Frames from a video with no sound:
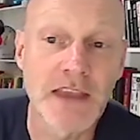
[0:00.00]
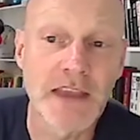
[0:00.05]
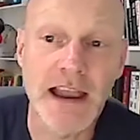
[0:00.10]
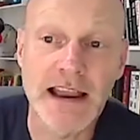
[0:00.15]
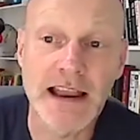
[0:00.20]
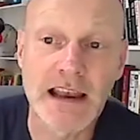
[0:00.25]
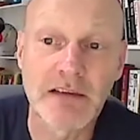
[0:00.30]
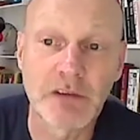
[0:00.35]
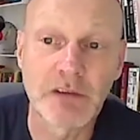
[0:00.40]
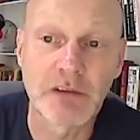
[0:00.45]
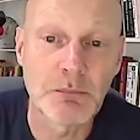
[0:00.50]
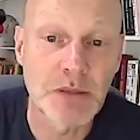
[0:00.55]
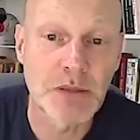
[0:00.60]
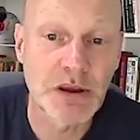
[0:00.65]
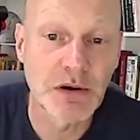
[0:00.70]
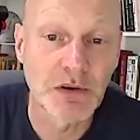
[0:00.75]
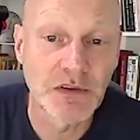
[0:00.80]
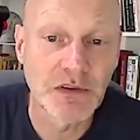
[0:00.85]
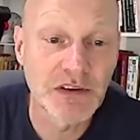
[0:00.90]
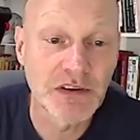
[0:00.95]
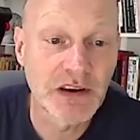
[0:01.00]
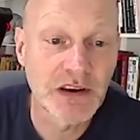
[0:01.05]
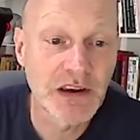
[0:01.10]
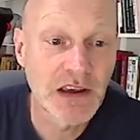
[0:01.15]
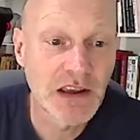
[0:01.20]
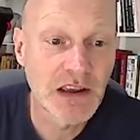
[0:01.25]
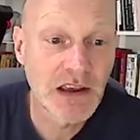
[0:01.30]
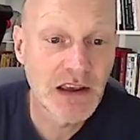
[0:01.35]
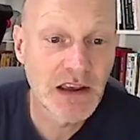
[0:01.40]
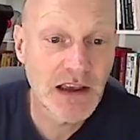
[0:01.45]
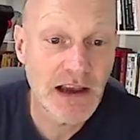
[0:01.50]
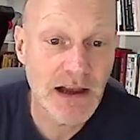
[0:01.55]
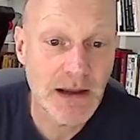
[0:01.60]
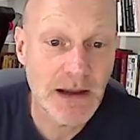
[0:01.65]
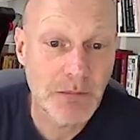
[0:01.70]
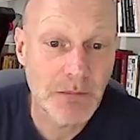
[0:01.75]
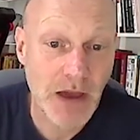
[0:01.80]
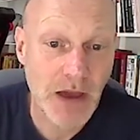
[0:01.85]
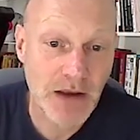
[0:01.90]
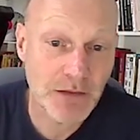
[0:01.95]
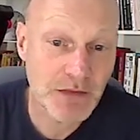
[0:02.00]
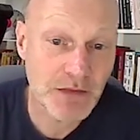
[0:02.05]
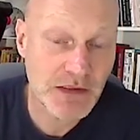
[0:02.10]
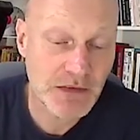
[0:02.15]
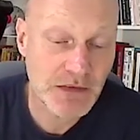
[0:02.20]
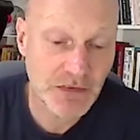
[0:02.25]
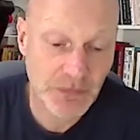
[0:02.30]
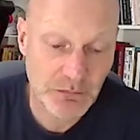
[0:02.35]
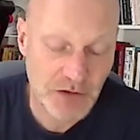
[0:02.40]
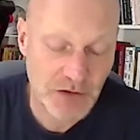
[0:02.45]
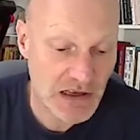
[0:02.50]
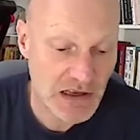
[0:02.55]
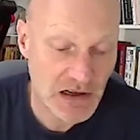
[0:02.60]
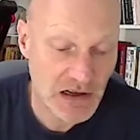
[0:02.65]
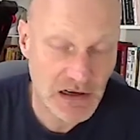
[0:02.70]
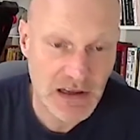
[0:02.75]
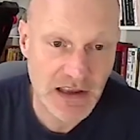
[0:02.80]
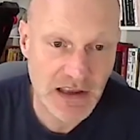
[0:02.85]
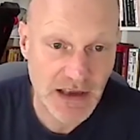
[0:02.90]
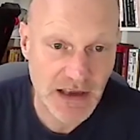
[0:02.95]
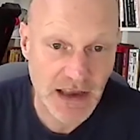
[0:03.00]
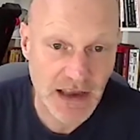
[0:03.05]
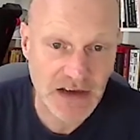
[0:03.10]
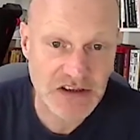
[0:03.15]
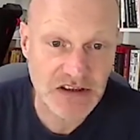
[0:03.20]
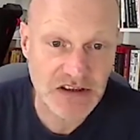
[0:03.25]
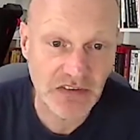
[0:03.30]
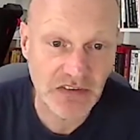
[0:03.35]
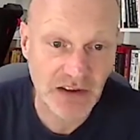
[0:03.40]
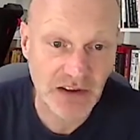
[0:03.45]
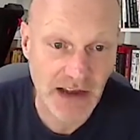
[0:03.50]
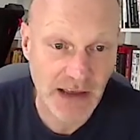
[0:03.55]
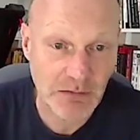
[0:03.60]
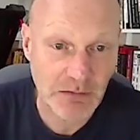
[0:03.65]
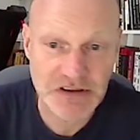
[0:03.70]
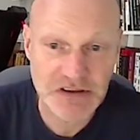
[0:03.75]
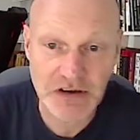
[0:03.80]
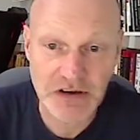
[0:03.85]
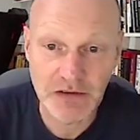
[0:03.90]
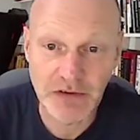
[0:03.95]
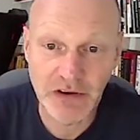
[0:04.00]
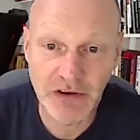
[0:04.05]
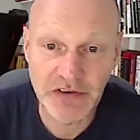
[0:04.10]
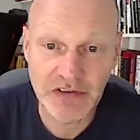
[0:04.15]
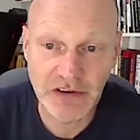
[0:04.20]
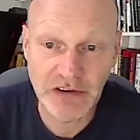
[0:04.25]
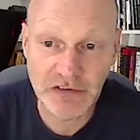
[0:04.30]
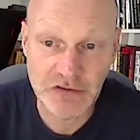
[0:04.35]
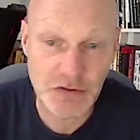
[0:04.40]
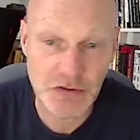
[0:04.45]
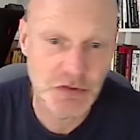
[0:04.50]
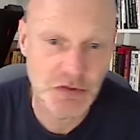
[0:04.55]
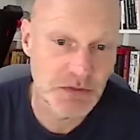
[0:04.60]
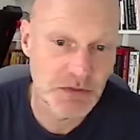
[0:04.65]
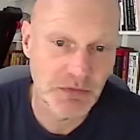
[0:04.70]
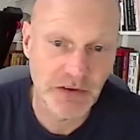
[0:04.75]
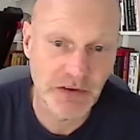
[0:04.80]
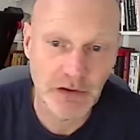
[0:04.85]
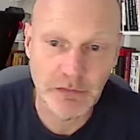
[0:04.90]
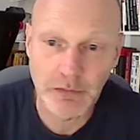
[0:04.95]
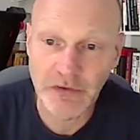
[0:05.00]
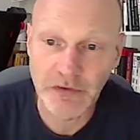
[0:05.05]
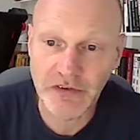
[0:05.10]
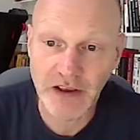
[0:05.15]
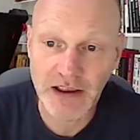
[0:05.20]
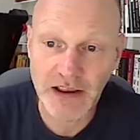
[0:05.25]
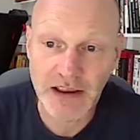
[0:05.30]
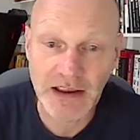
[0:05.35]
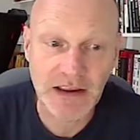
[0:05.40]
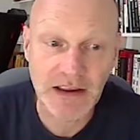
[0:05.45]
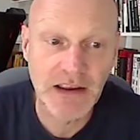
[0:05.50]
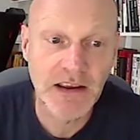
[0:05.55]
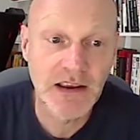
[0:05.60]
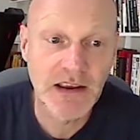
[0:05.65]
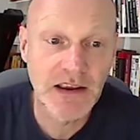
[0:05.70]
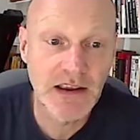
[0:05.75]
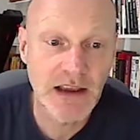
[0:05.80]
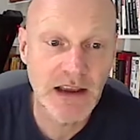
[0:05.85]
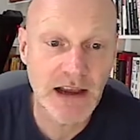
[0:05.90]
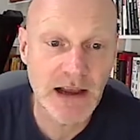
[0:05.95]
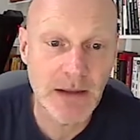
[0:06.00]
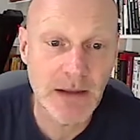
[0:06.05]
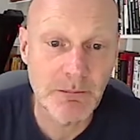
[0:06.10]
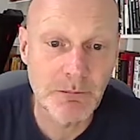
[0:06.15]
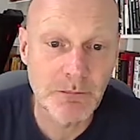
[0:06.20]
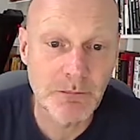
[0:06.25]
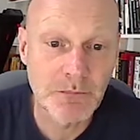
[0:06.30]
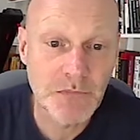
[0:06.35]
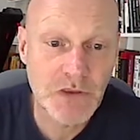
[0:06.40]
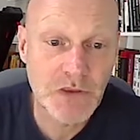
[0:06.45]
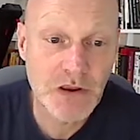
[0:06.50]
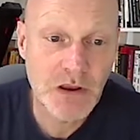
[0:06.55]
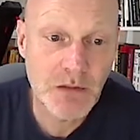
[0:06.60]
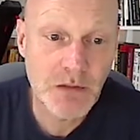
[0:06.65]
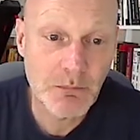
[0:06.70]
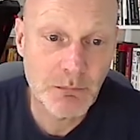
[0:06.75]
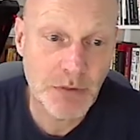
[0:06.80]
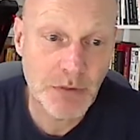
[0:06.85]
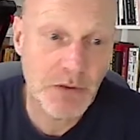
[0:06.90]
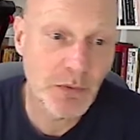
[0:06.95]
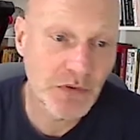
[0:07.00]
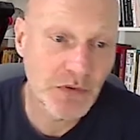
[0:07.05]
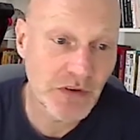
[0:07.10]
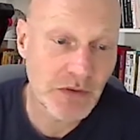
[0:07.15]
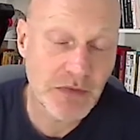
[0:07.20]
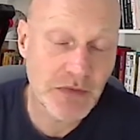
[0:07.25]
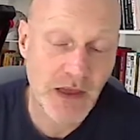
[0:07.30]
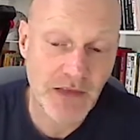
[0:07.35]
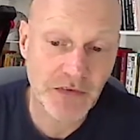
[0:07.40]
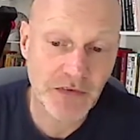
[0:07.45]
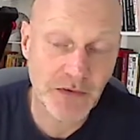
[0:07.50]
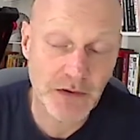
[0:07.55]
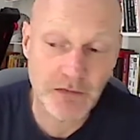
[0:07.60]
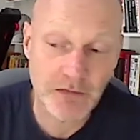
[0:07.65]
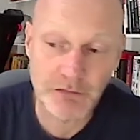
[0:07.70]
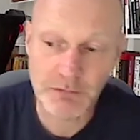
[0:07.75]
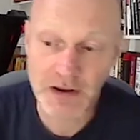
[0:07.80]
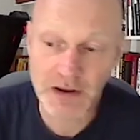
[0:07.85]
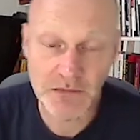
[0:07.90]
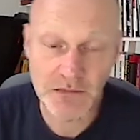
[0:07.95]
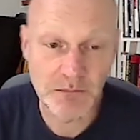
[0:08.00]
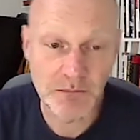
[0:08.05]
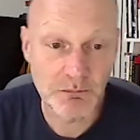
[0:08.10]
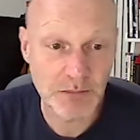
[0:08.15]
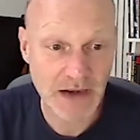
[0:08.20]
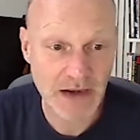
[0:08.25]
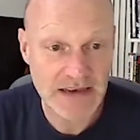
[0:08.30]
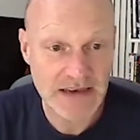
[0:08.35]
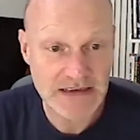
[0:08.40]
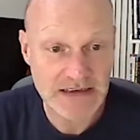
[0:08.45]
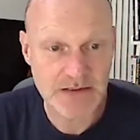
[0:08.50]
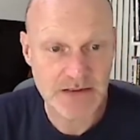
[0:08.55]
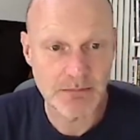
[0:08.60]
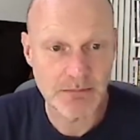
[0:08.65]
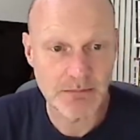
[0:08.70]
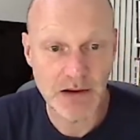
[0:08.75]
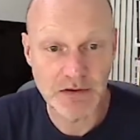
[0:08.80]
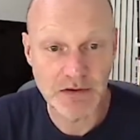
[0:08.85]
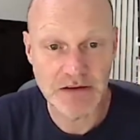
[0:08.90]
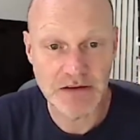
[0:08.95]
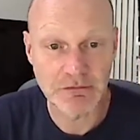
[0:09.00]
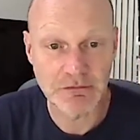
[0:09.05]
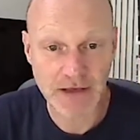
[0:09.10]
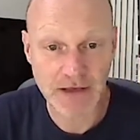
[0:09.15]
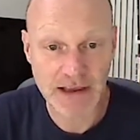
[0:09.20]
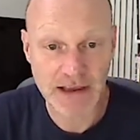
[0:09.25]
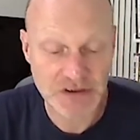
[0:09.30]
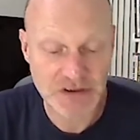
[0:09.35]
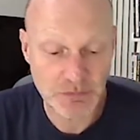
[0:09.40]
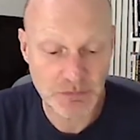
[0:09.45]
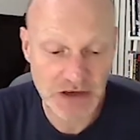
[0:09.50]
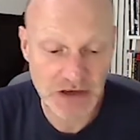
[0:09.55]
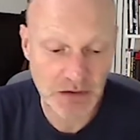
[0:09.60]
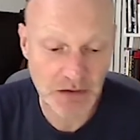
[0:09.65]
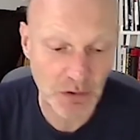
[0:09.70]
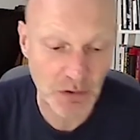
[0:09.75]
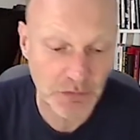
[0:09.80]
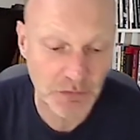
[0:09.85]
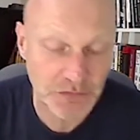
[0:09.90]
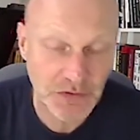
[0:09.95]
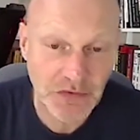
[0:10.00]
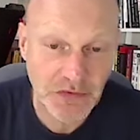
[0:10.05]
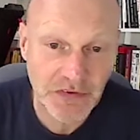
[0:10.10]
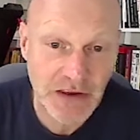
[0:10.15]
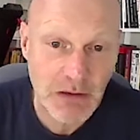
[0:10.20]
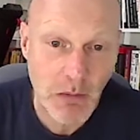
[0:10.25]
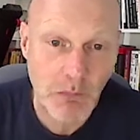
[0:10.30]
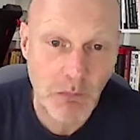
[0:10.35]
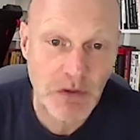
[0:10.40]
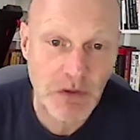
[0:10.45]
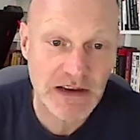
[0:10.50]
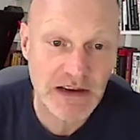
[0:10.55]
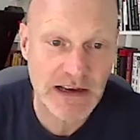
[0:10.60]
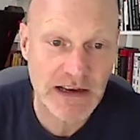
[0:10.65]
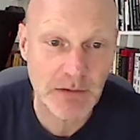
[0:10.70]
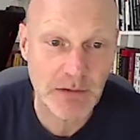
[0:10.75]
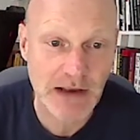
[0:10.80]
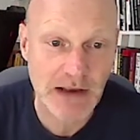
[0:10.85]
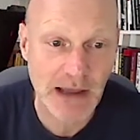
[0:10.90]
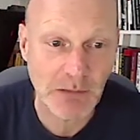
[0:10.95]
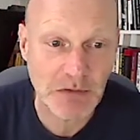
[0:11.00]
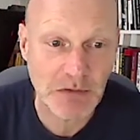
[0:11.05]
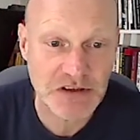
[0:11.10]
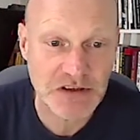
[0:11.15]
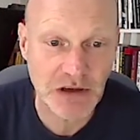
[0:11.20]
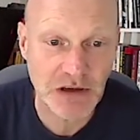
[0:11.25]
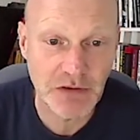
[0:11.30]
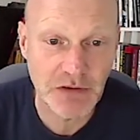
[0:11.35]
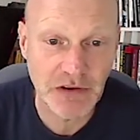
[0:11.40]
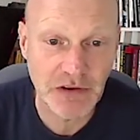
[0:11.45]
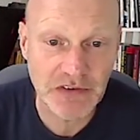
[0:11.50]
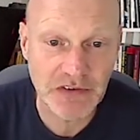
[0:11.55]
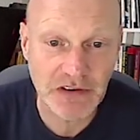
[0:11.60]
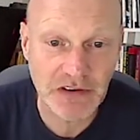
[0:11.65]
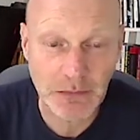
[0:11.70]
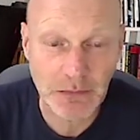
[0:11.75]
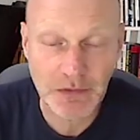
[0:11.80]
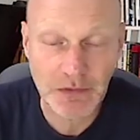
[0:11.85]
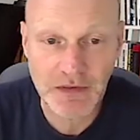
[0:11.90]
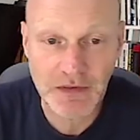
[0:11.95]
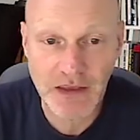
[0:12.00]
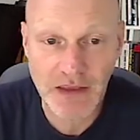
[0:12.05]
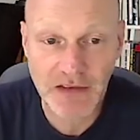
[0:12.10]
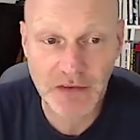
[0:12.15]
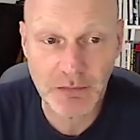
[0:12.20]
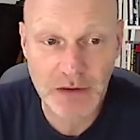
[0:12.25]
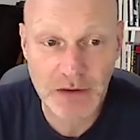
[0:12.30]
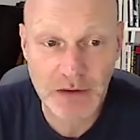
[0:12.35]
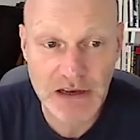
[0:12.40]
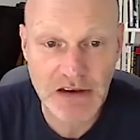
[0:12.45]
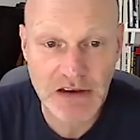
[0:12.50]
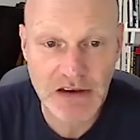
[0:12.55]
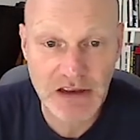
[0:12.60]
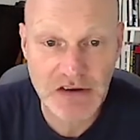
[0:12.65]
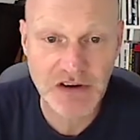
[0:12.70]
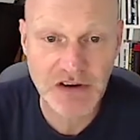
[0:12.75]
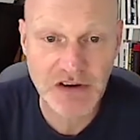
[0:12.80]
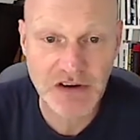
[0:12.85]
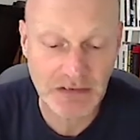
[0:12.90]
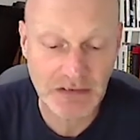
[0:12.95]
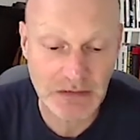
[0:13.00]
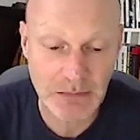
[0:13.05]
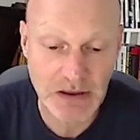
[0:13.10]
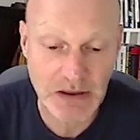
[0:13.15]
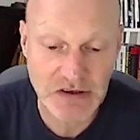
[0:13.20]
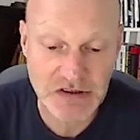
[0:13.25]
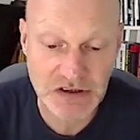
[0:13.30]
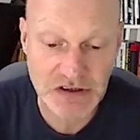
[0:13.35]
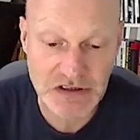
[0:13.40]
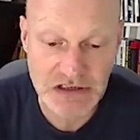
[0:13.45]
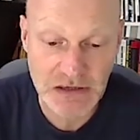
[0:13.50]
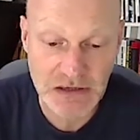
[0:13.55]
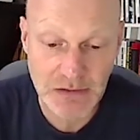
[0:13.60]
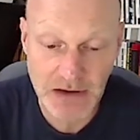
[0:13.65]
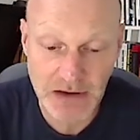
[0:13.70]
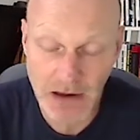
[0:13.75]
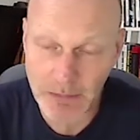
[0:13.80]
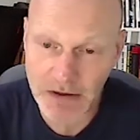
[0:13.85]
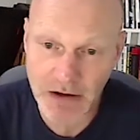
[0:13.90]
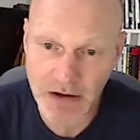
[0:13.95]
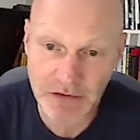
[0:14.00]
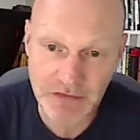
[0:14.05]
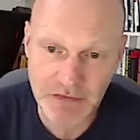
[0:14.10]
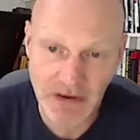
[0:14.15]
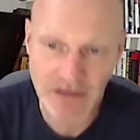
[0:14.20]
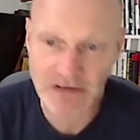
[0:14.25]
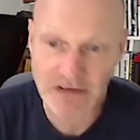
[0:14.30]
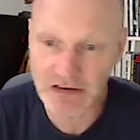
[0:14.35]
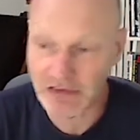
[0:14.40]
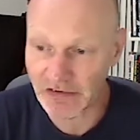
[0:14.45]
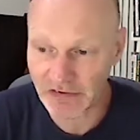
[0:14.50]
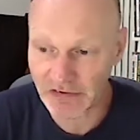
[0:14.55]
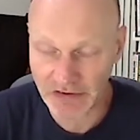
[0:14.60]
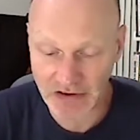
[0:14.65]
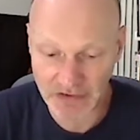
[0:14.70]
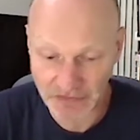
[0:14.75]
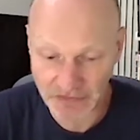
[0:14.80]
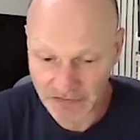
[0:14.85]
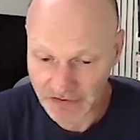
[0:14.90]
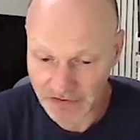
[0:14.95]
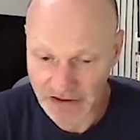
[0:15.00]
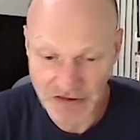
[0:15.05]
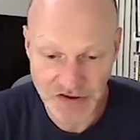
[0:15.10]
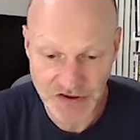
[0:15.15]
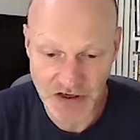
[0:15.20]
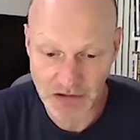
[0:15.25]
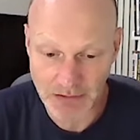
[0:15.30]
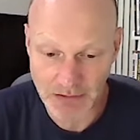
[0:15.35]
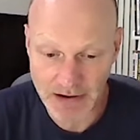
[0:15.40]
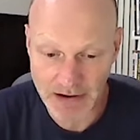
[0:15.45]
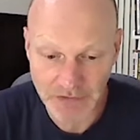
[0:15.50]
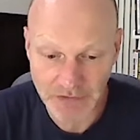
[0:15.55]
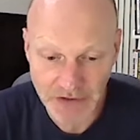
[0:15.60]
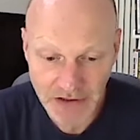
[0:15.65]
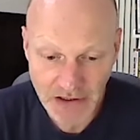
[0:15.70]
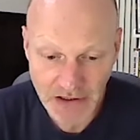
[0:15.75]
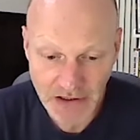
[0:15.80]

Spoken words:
A level and beyond. And I think some really clear connections to language diversity, as George himself was saying. But also that sort of written blended mode inflection we don't often see when we're dealing with language diversity. So I think that's a really interesting dimension to it. I mean, I've tended to stick to teaching around,